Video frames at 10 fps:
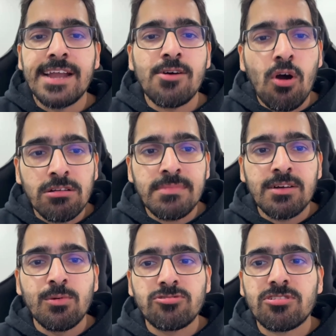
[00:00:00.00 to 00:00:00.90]
and on my
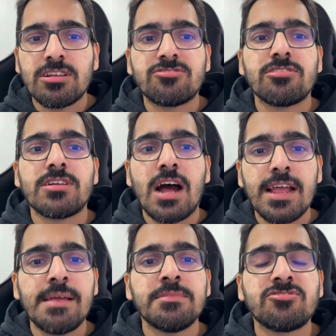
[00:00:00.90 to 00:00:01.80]
host cluster,
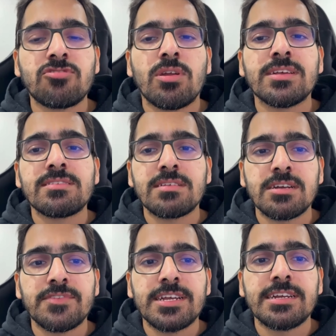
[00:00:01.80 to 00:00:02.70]
I am installing
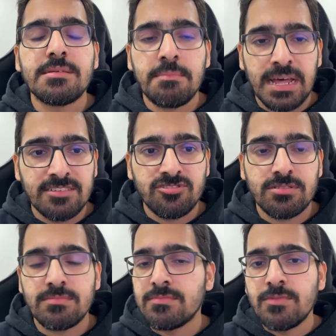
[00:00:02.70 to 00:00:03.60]
Certificate Manager.
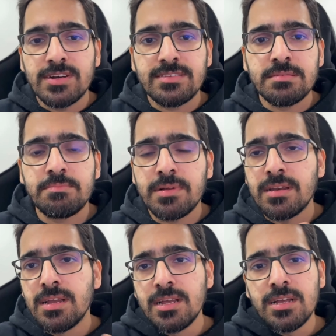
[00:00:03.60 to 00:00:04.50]
Very simple.